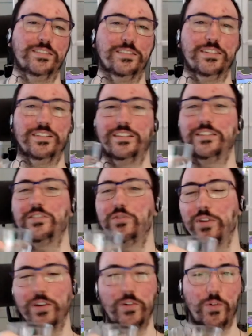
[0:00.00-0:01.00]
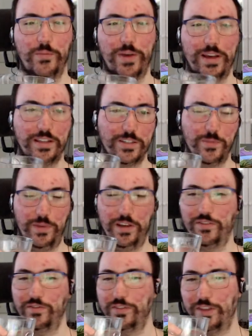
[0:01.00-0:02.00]
This really reminds me
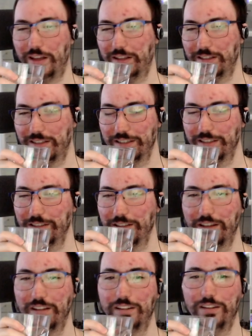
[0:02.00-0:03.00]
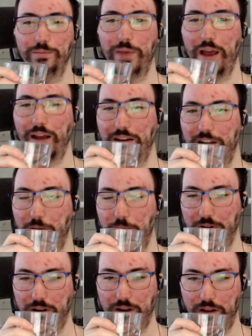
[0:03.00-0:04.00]
of that bad
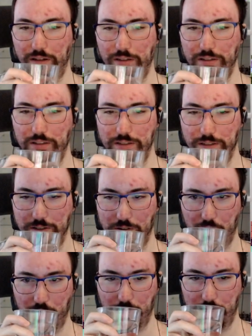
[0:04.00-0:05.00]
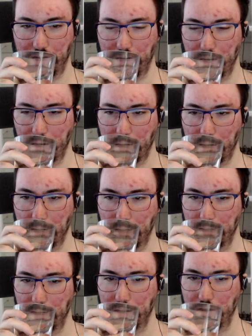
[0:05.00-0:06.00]
leprechaun story,
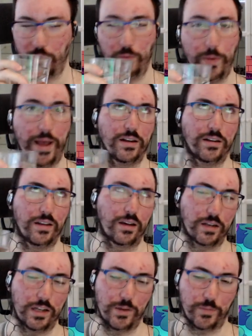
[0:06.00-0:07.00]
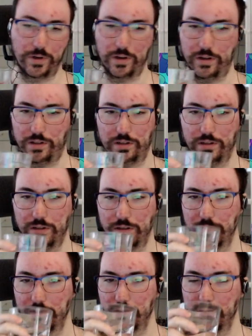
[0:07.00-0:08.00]
or bad luck leprechaun.
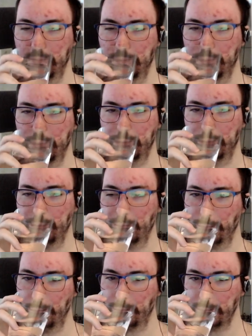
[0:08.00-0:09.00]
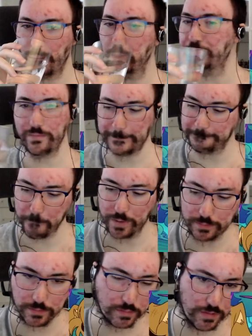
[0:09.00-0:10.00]
Every time you find new ways
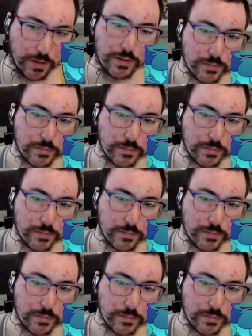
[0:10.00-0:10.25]
to apologize.